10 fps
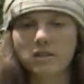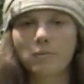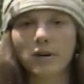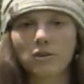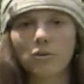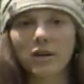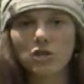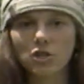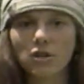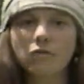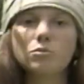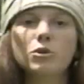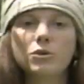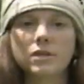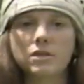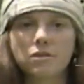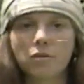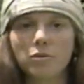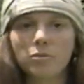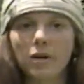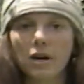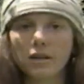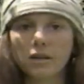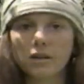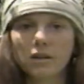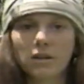expectoration of mucus from the body.